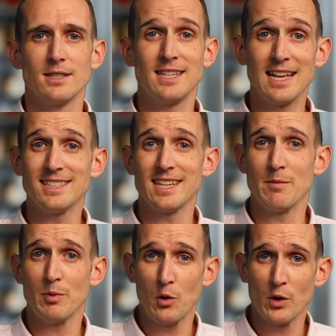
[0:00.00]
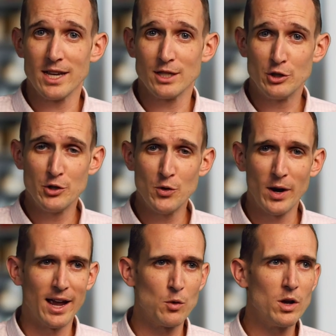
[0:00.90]
Since employees do
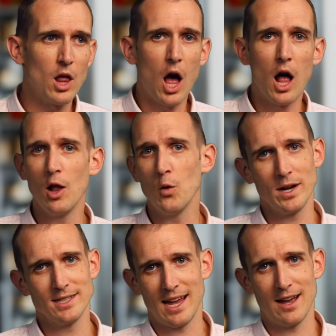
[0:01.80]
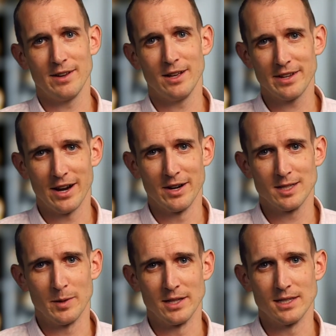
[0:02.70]
and will always have healthcare
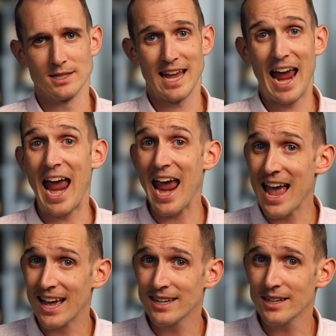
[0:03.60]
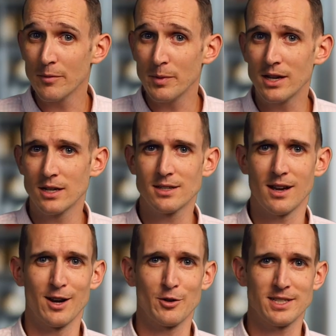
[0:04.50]
expenses, and because
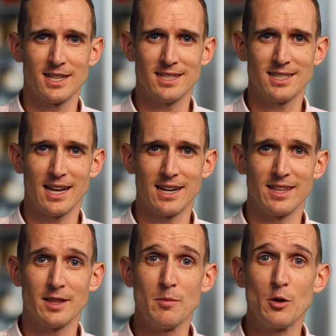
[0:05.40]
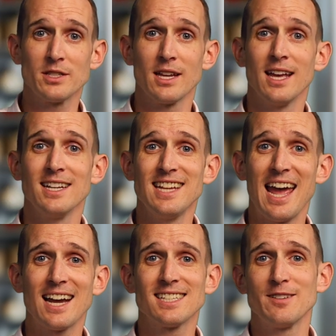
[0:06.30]
Congress has decided that the most
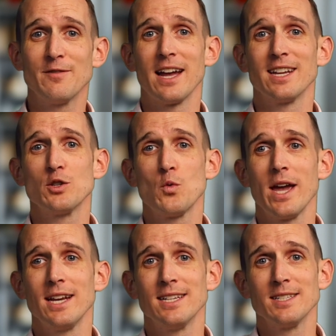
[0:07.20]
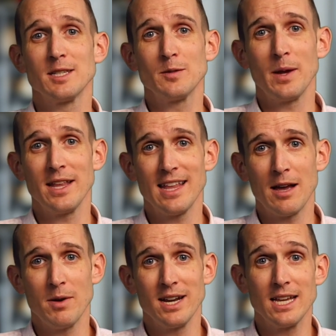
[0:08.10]
tax-advantaged way to spend
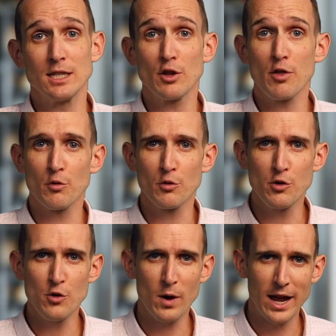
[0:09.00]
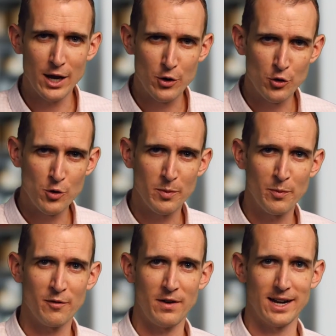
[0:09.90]
that money is through a
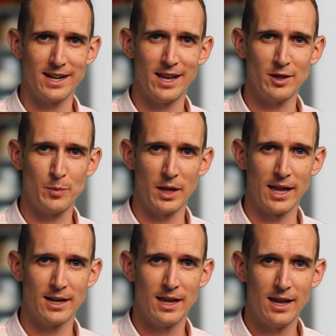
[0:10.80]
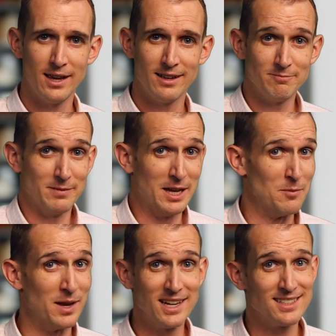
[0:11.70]
group-provided health plan,
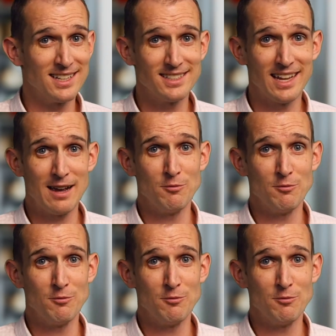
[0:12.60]
it makes sense to have